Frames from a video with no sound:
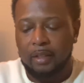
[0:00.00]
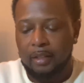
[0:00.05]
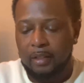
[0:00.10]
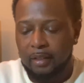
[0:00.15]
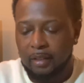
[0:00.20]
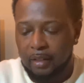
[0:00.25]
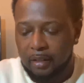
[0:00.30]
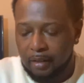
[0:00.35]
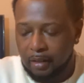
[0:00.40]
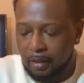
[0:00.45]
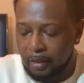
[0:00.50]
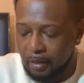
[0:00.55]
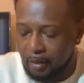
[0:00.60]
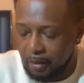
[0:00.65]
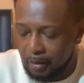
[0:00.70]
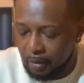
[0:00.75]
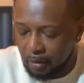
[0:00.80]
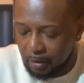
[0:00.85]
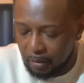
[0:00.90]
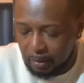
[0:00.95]
this
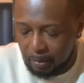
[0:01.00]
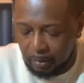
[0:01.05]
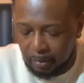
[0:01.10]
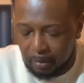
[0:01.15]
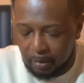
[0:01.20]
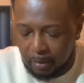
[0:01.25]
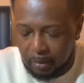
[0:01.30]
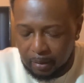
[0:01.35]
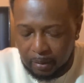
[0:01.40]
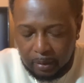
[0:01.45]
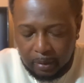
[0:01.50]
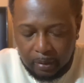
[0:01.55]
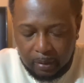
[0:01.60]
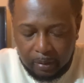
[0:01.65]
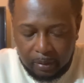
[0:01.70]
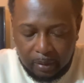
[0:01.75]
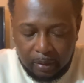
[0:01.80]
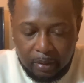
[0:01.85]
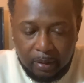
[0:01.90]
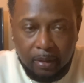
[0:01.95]
is
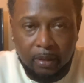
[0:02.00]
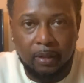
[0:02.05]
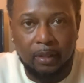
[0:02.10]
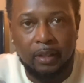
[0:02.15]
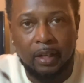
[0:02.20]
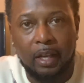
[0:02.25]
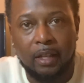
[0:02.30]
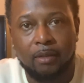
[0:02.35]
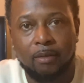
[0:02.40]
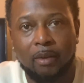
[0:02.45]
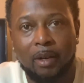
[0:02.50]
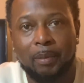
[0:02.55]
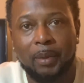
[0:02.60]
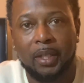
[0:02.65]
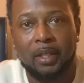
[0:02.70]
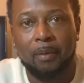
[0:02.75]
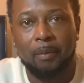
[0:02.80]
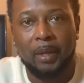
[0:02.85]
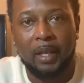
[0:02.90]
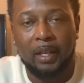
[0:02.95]
a nice
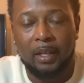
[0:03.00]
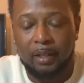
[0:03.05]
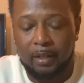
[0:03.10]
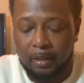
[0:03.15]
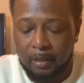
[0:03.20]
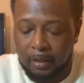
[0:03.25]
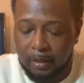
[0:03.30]
replica, man.